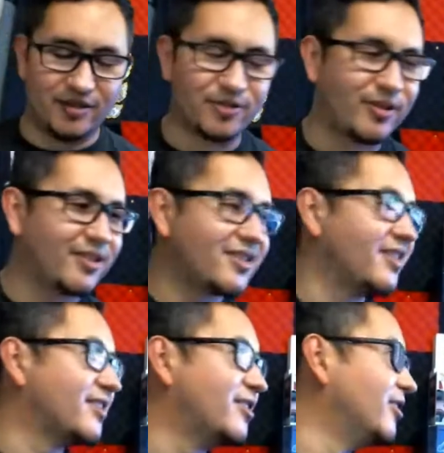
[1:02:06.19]
Latrell
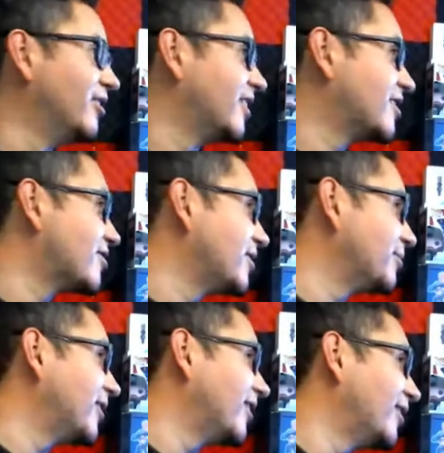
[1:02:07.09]
says, dude, look at
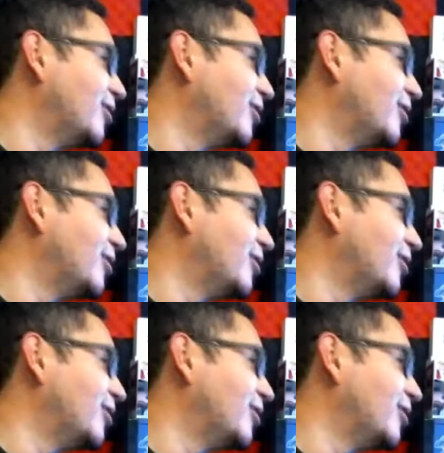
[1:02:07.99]
StreamYard.